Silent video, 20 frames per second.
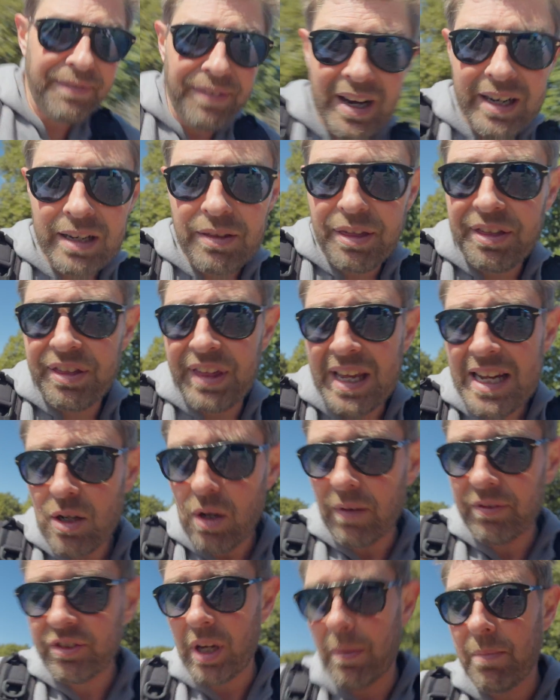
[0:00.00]
I think
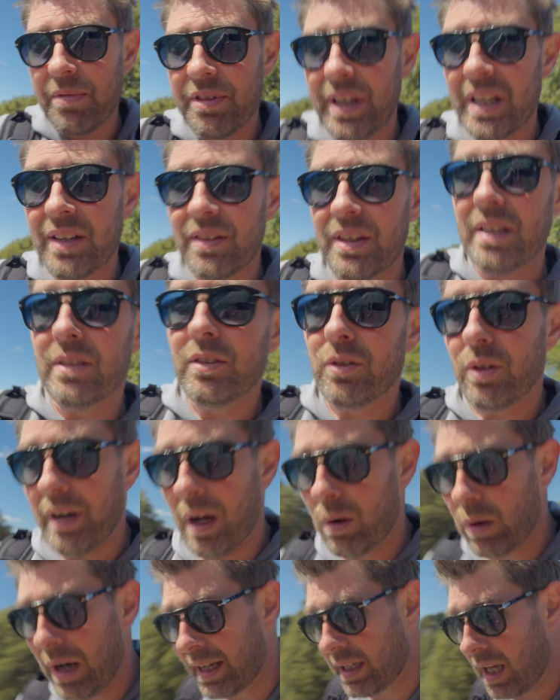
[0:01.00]
of something,
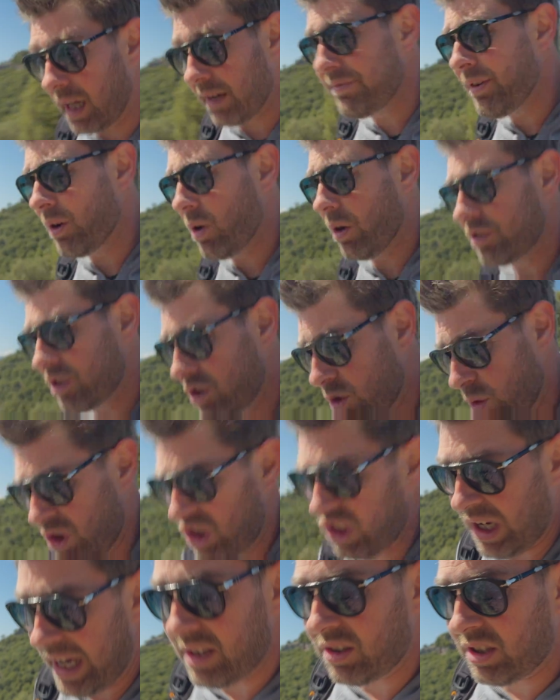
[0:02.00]
like I forgot to
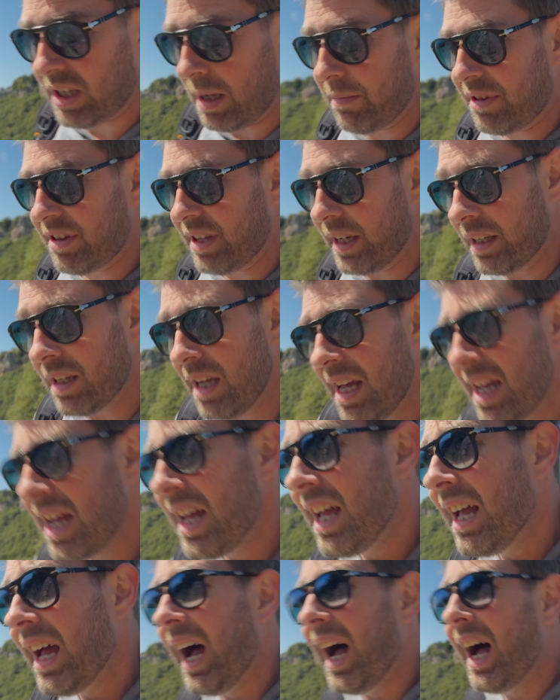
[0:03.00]
say something,
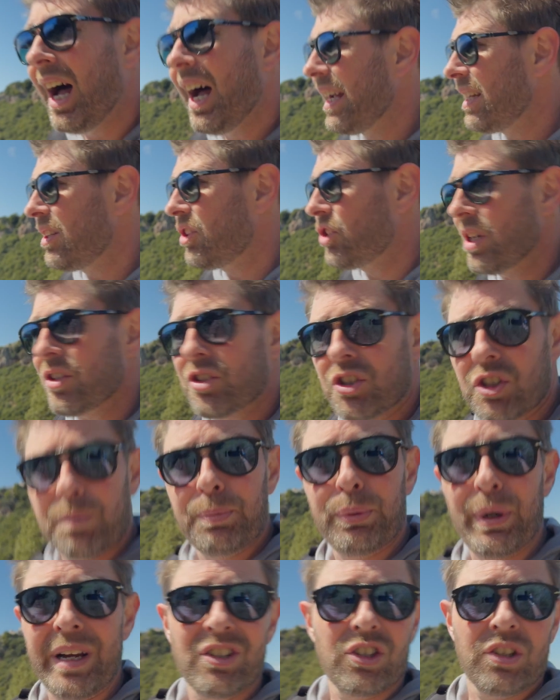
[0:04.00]
I just
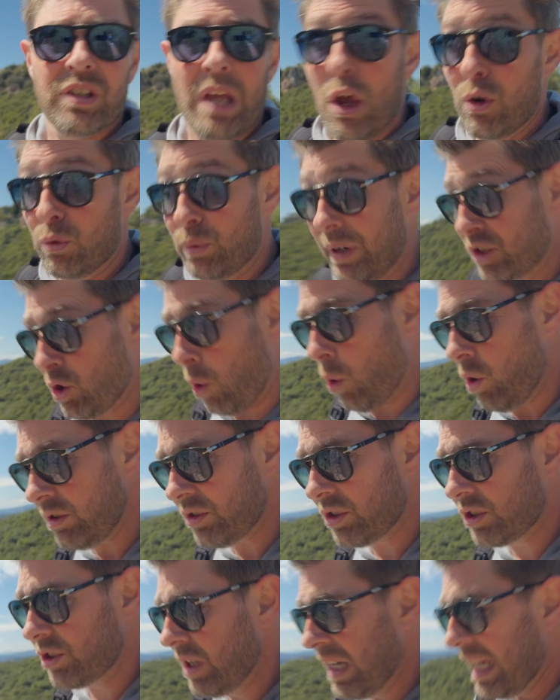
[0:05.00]
press record
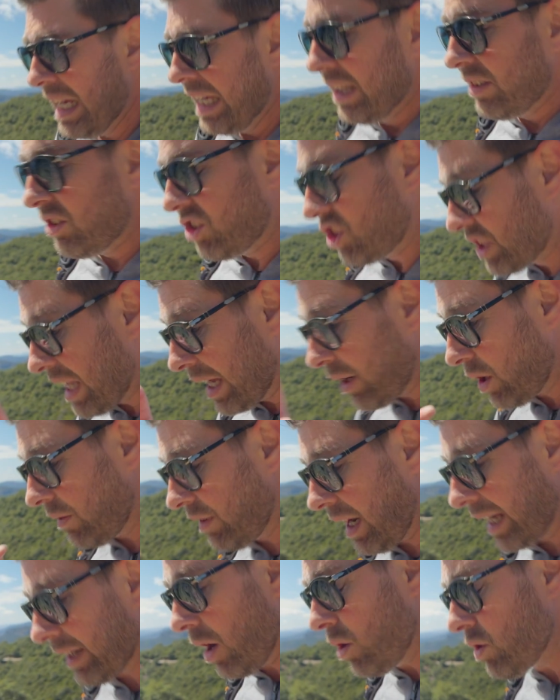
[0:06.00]
instead of
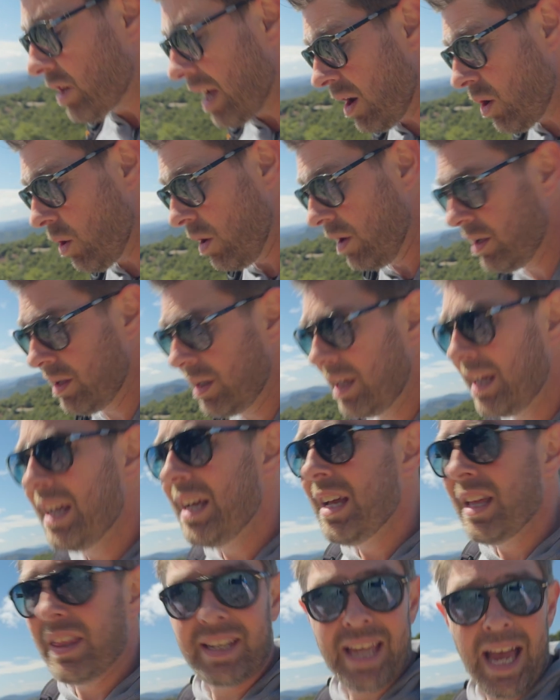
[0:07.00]
like, oh no,
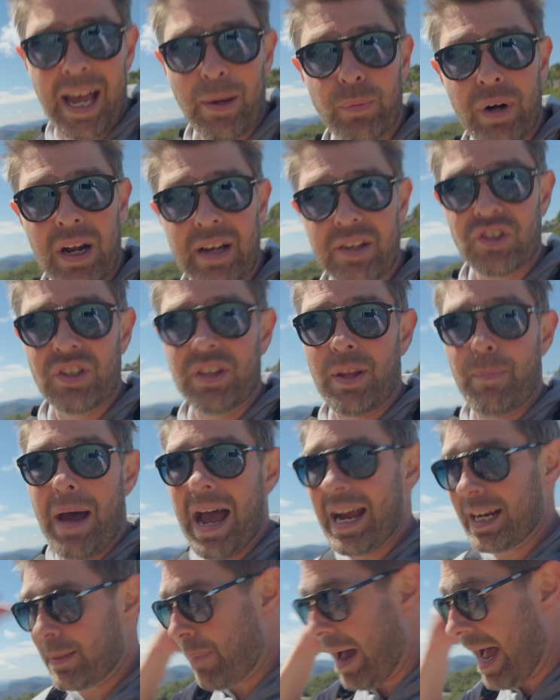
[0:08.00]
the camera is in the
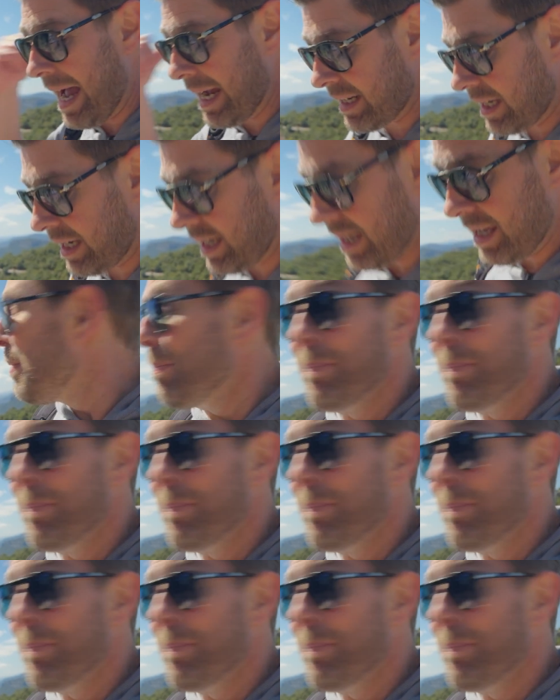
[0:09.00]
backpack.